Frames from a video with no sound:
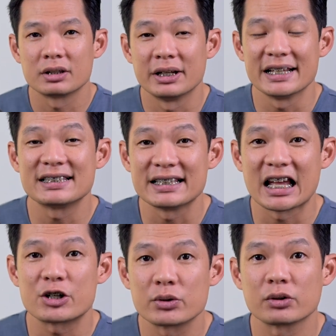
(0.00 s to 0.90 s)
Today's
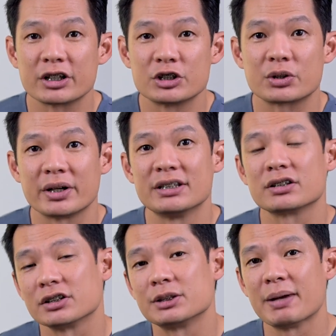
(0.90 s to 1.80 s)
natural constraints
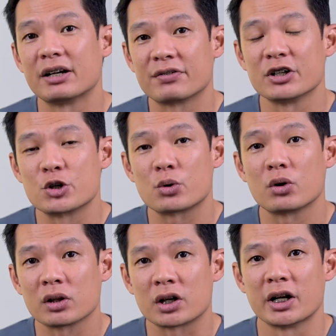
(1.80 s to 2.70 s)
on span of
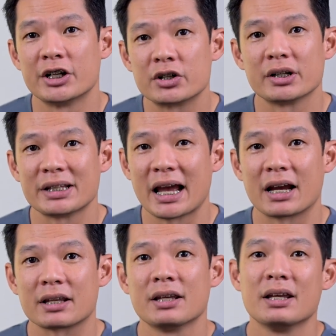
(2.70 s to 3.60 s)
control are under
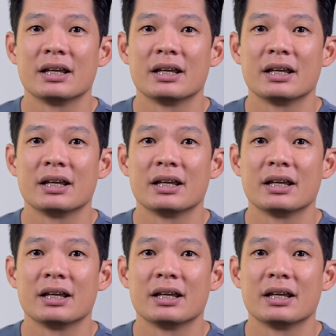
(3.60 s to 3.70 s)
attack,